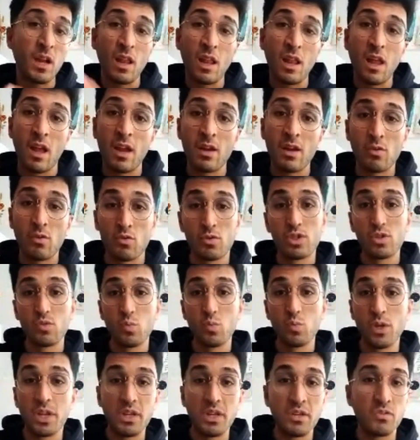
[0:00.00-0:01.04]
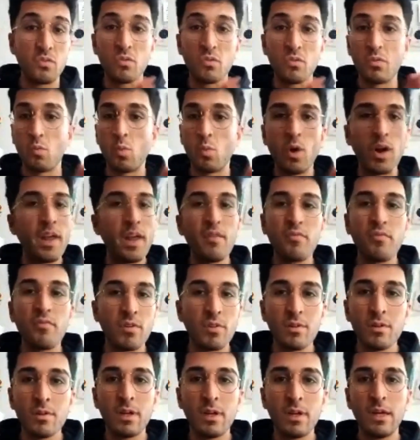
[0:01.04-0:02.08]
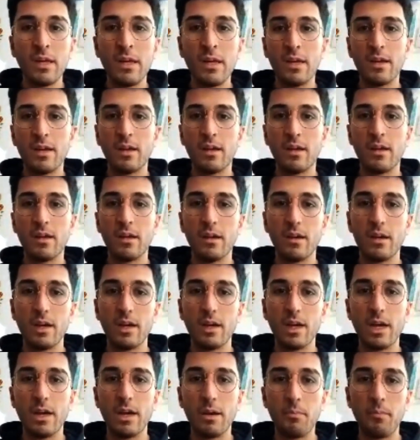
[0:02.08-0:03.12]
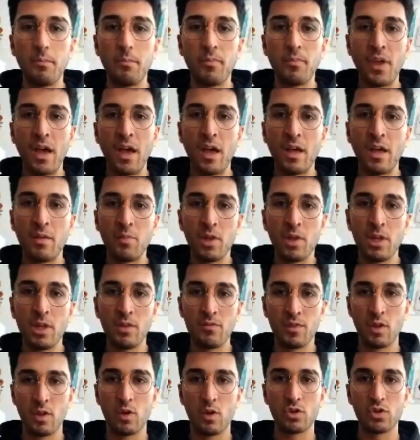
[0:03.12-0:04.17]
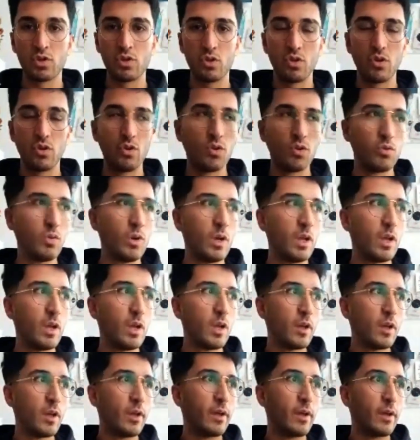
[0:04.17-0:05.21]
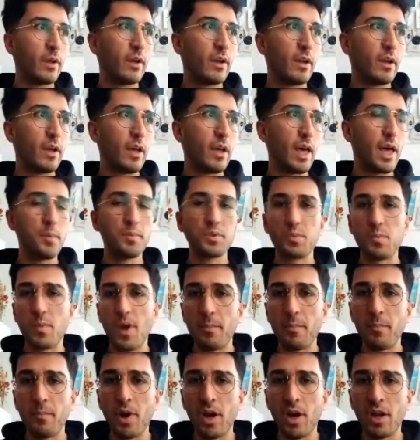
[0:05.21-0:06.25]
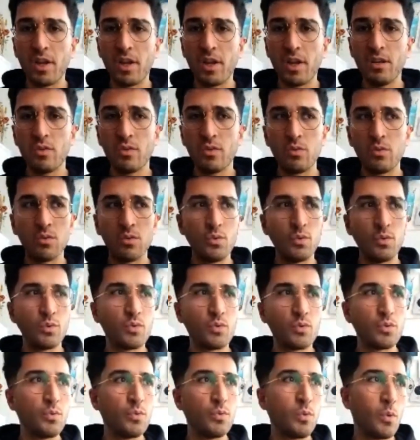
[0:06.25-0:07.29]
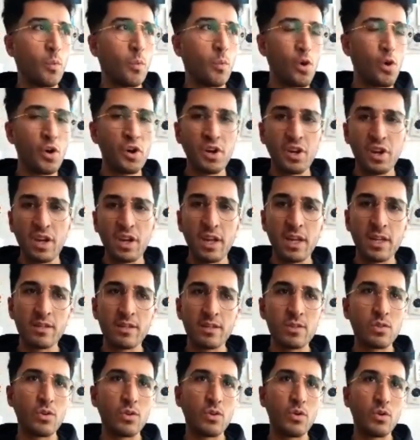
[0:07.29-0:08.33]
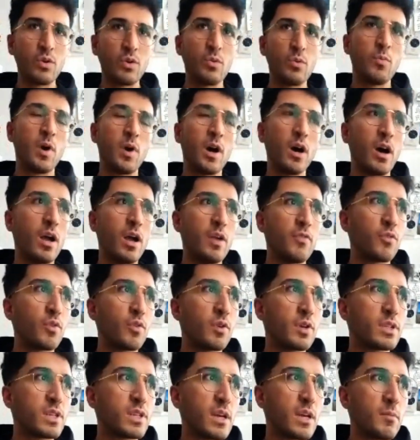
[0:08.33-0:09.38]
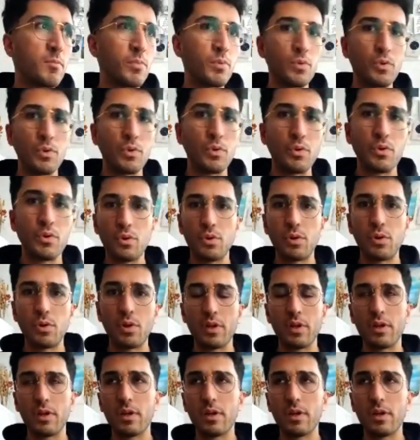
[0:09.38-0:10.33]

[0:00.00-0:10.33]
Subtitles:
I like or a sweet or whatever. I believe it also helps my body to work again. So for example,